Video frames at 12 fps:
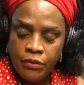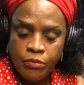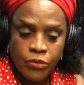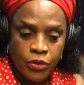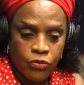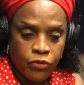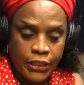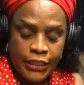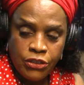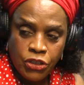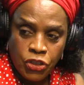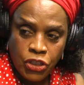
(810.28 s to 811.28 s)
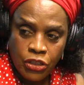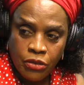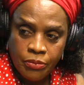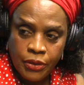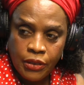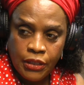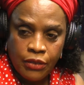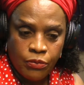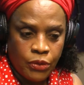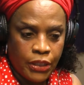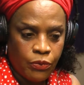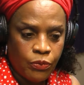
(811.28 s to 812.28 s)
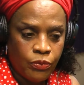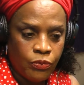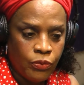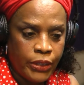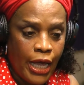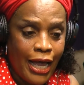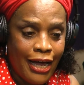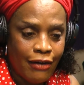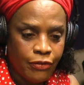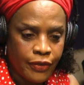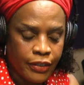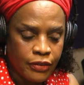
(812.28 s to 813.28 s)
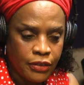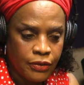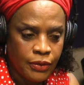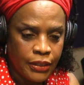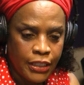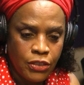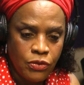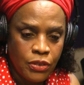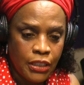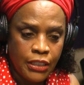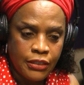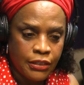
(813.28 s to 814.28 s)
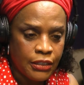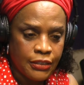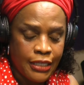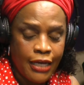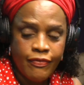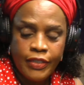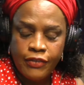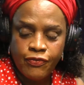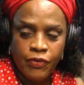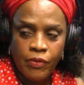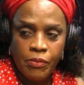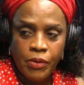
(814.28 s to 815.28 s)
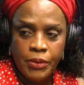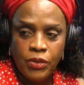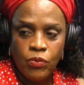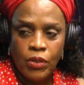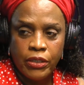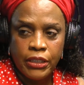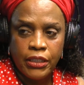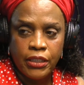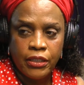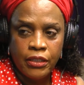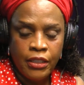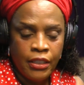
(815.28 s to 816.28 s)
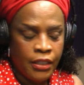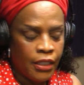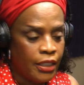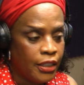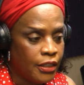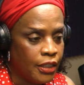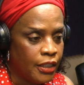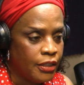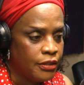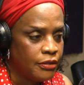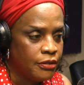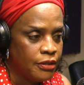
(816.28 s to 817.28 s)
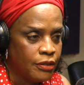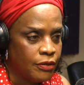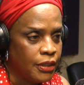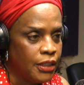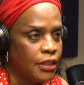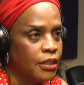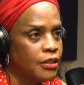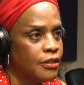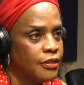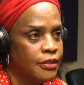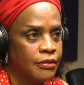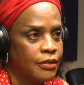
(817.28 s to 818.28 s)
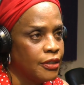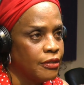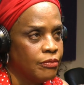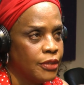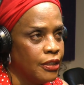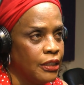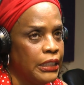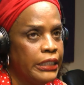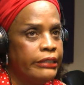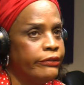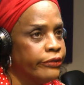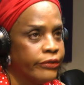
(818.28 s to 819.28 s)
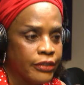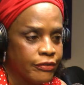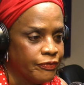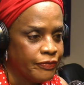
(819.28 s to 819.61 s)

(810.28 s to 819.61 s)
relationship that we have with our student, and it's evident from the moment you walk in. And he is the leader of